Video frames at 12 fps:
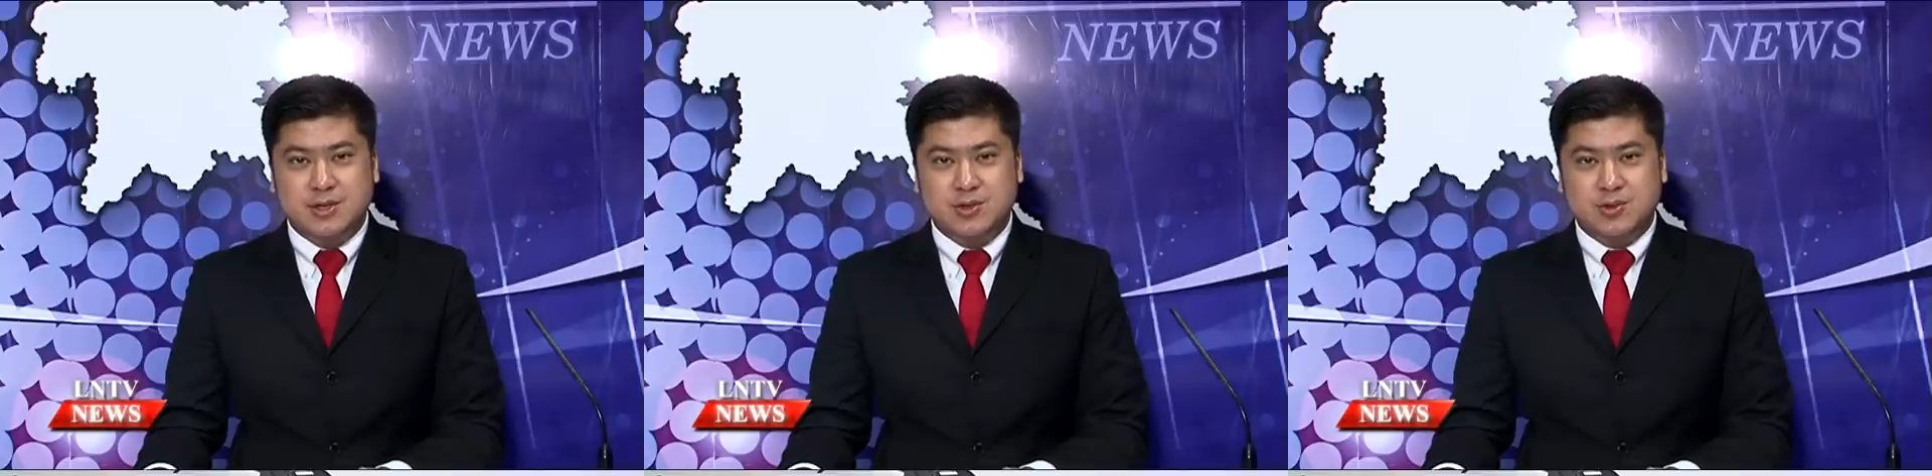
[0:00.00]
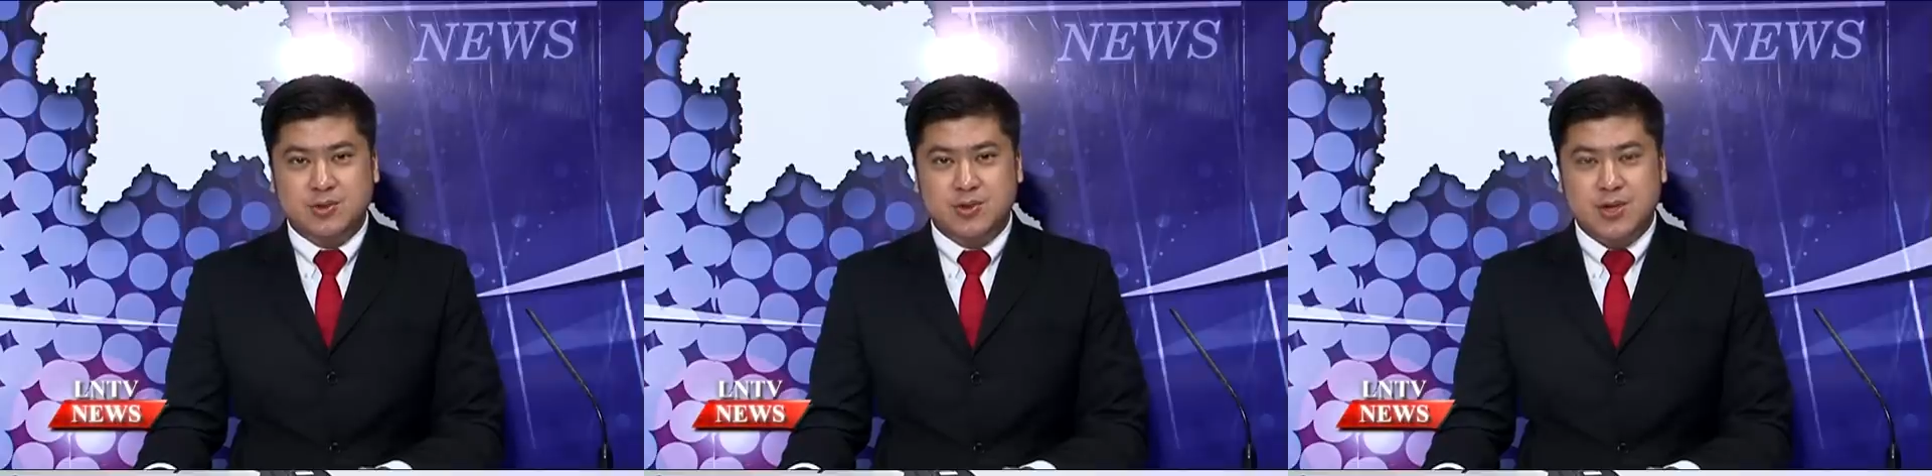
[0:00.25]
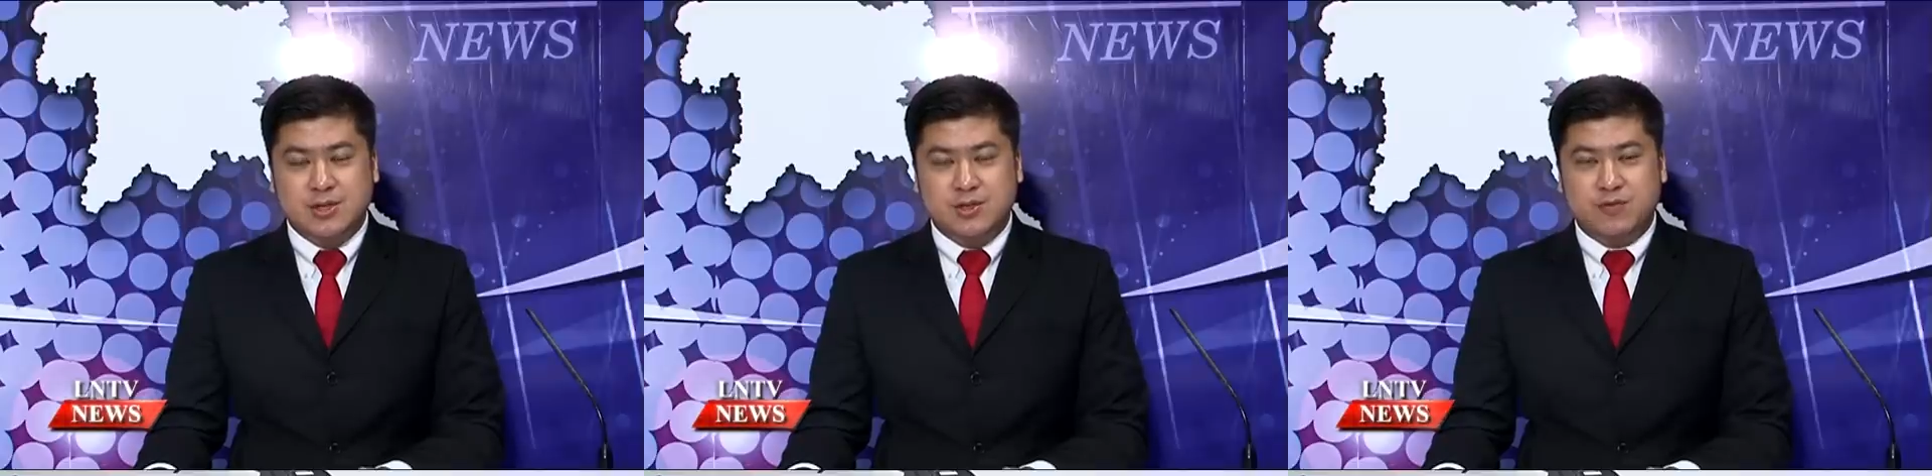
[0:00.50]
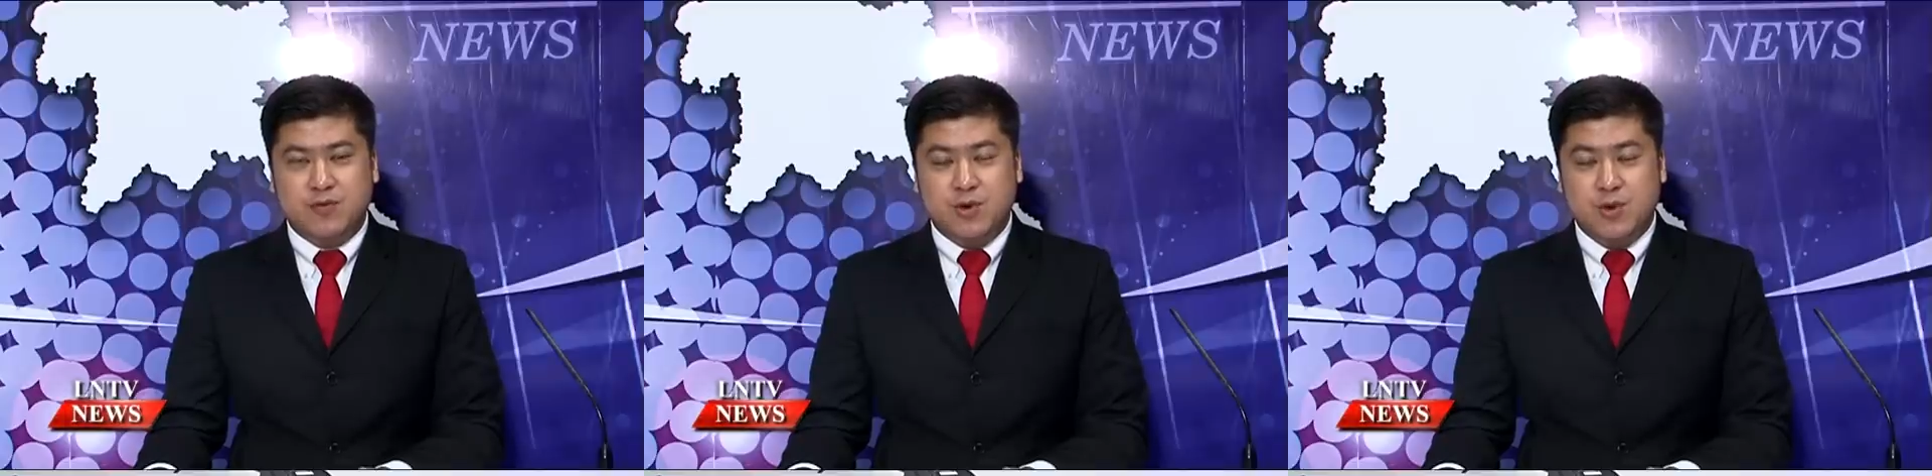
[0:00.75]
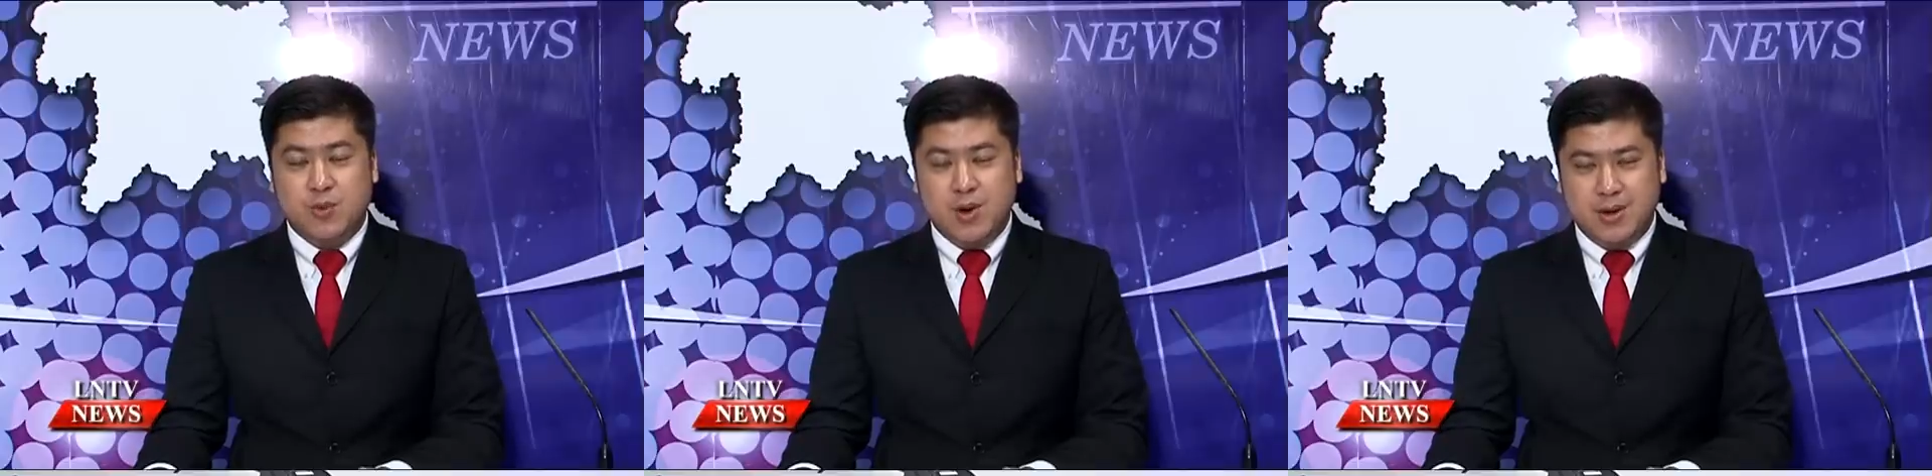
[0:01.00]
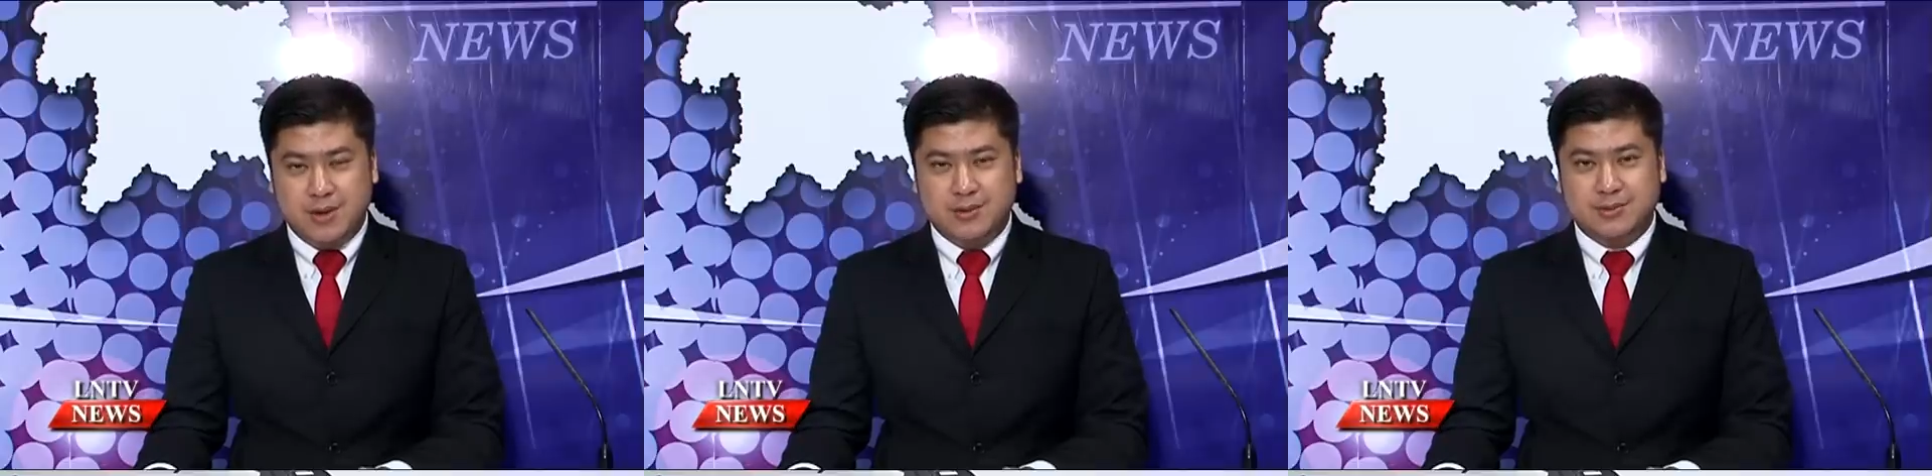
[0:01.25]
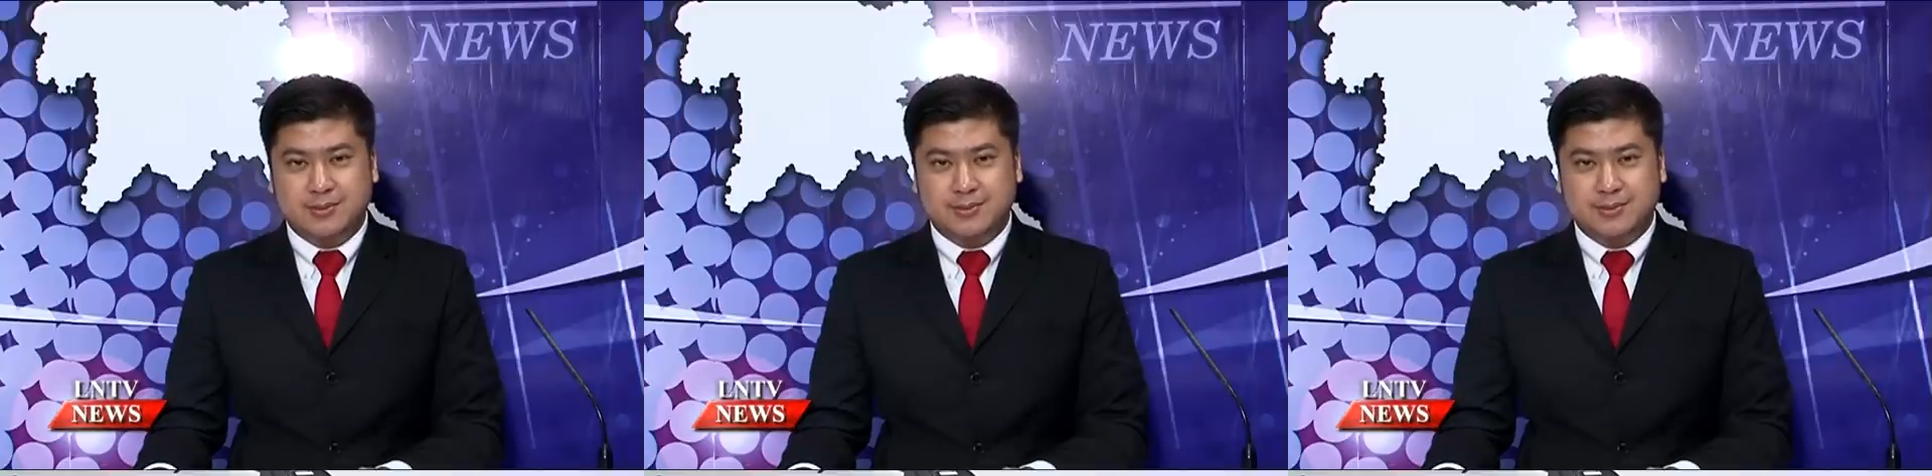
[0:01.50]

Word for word: to 2041.